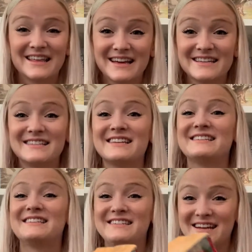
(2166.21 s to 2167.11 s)
this
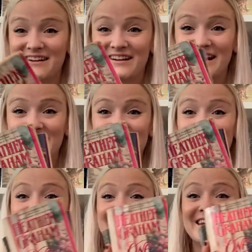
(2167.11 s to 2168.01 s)
series
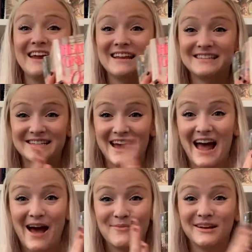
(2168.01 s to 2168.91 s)
needs to
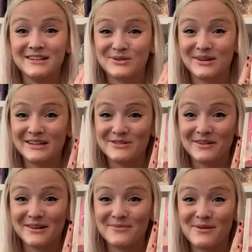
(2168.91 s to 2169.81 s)
happen in
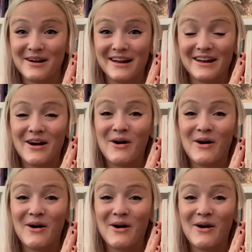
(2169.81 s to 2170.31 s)
2021.